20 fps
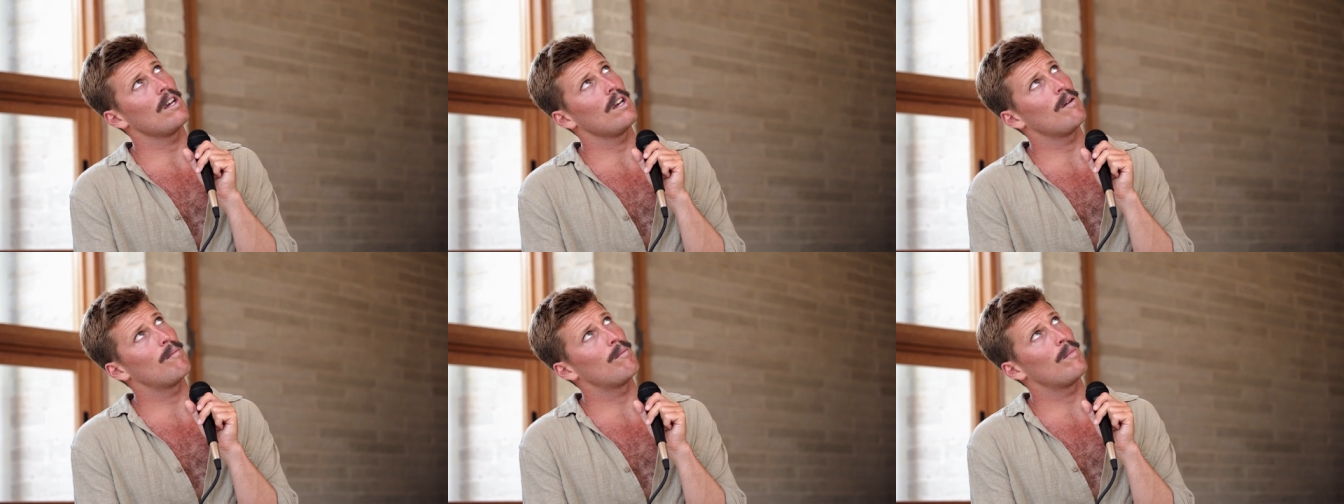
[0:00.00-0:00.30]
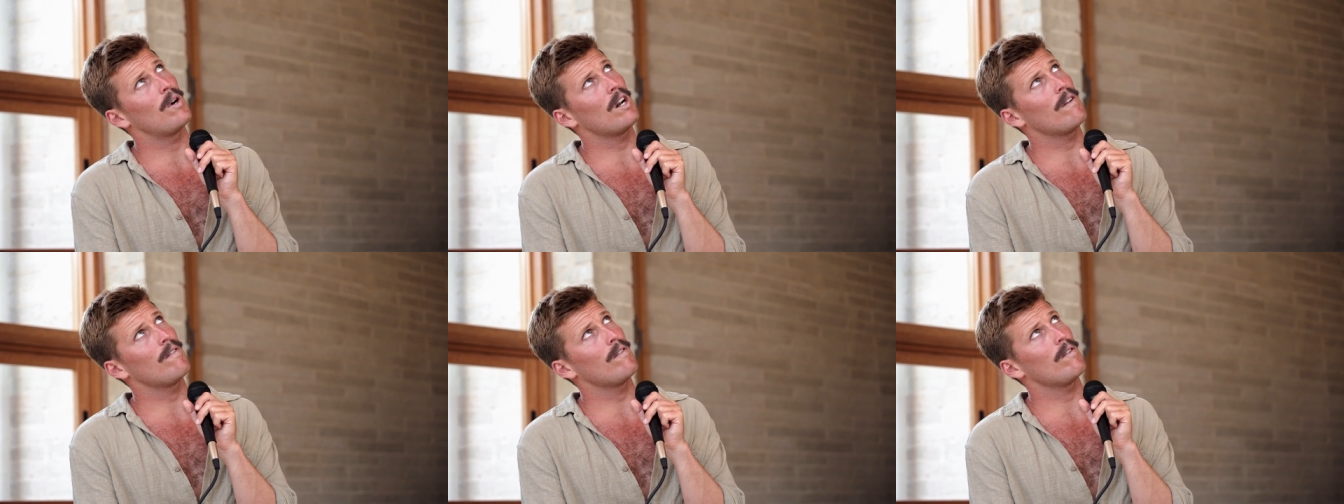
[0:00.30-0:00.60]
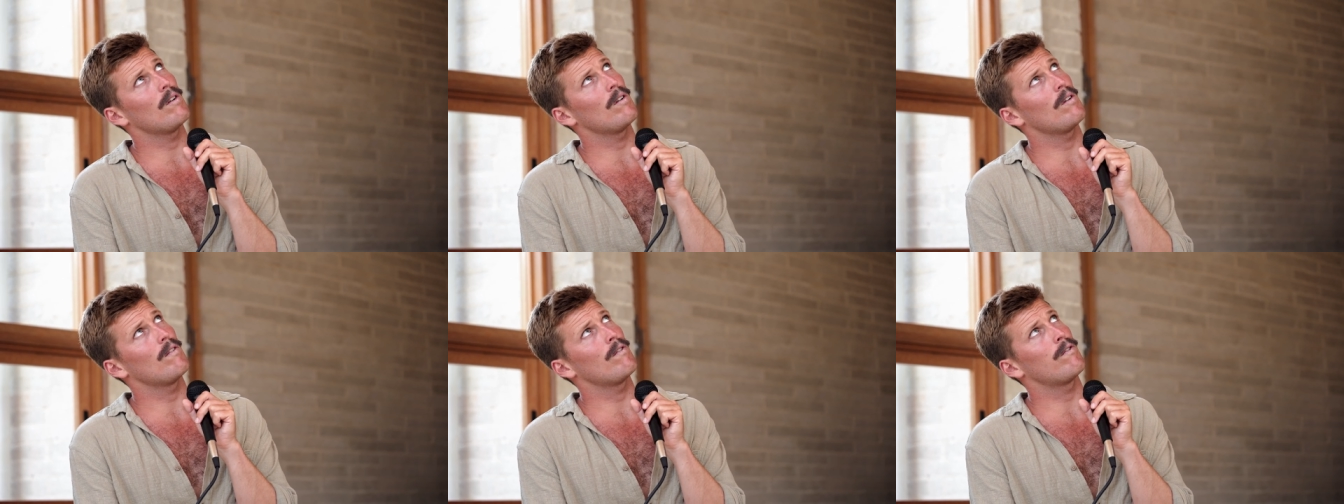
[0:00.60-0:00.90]
it might have
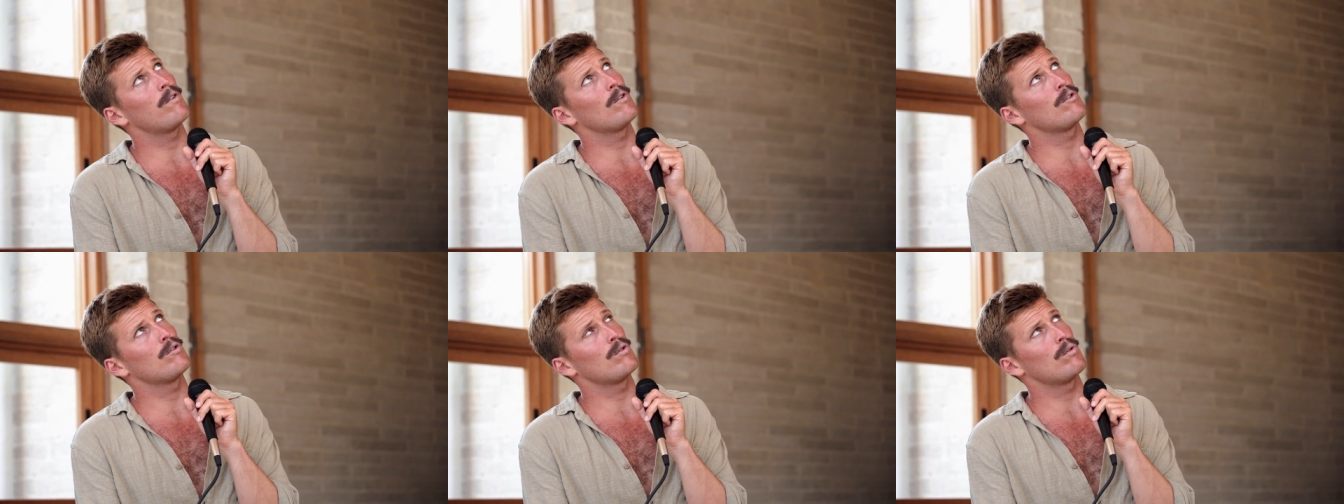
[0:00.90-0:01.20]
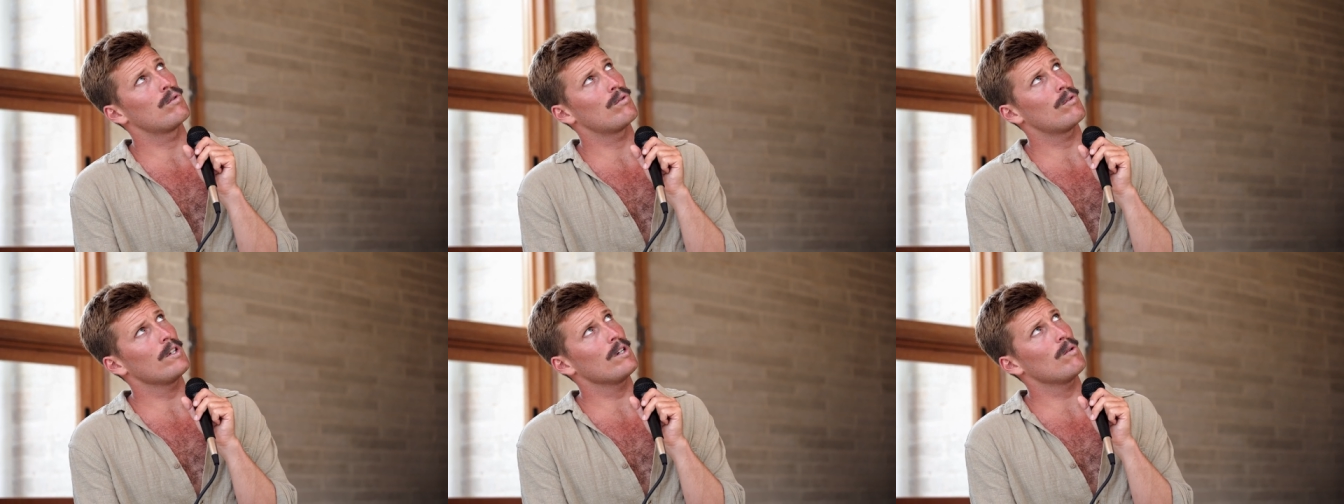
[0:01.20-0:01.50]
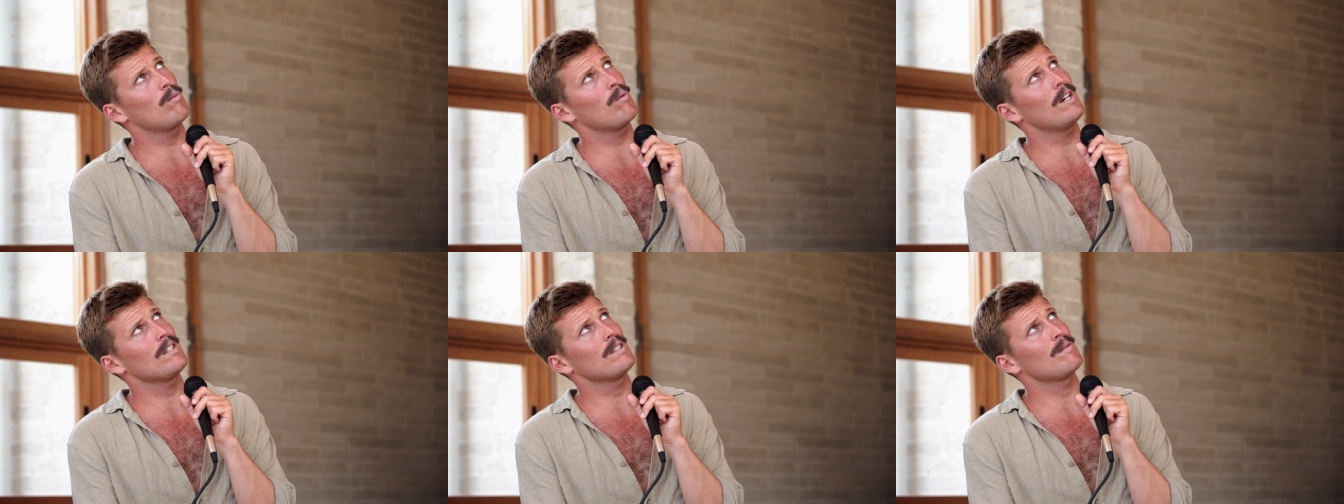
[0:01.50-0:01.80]
for
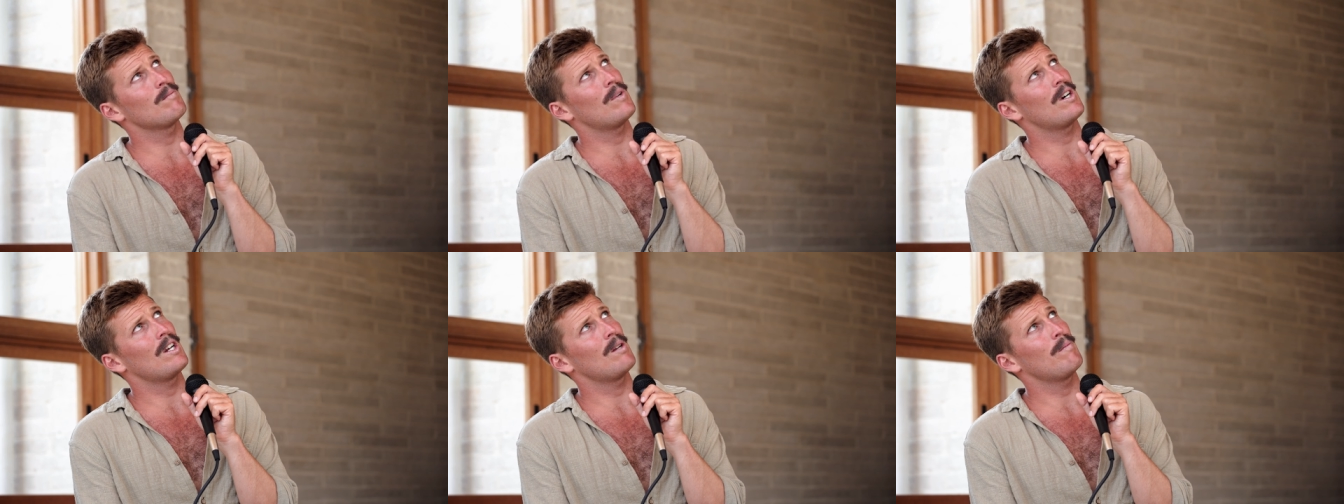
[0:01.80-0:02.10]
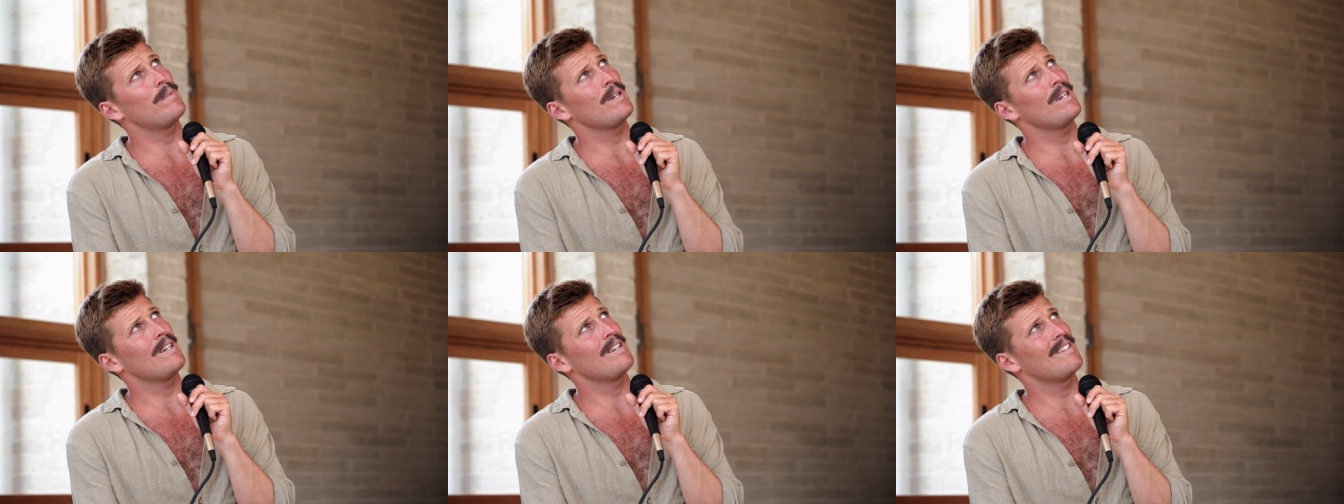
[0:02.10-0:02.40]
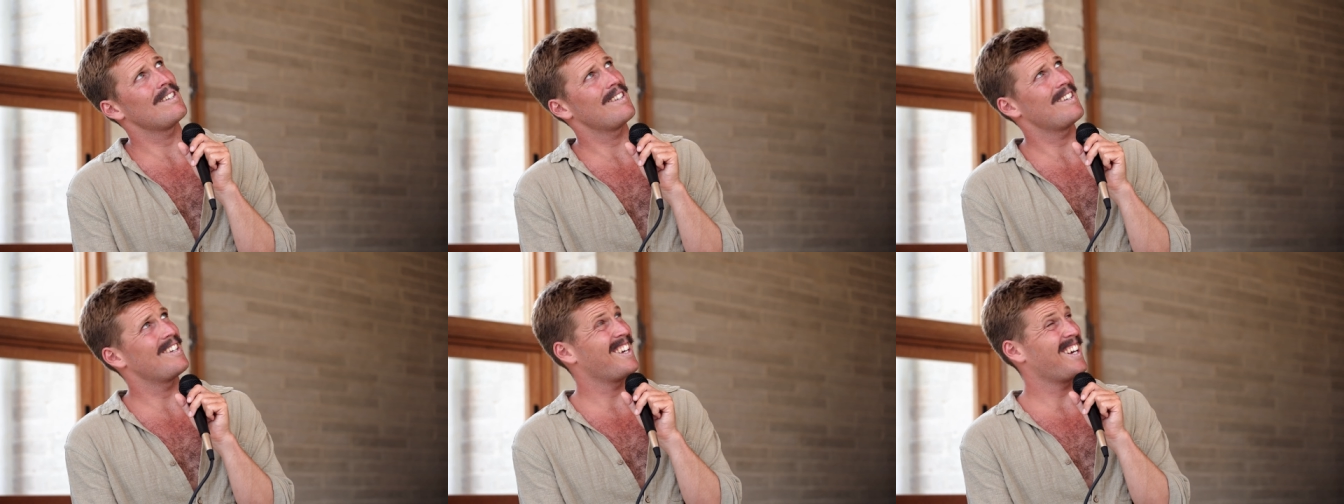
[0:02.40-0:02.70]
touring wise, it might have
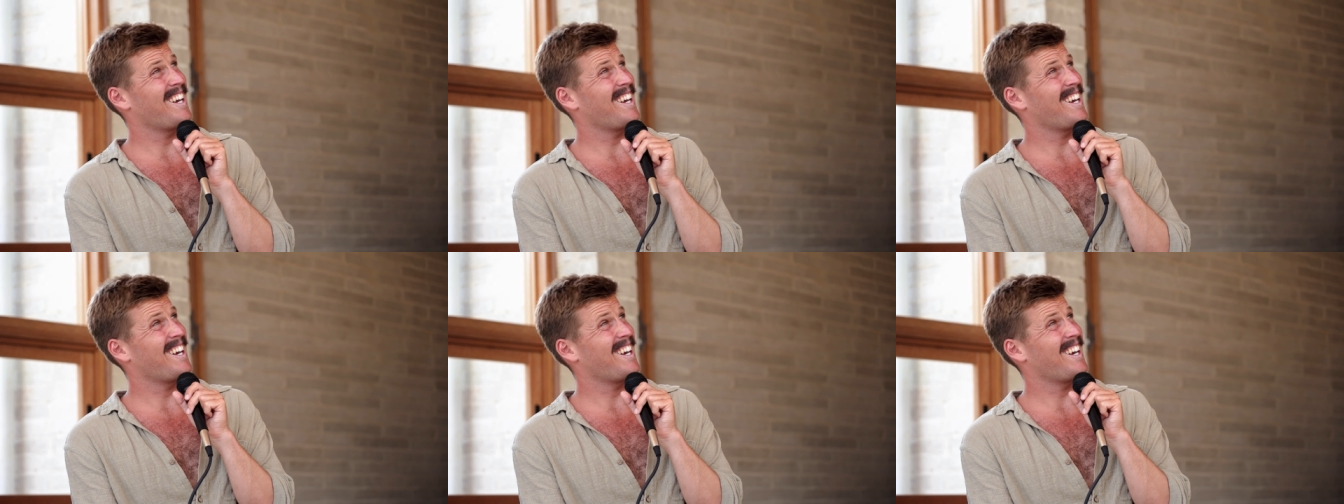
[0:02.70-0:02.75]
been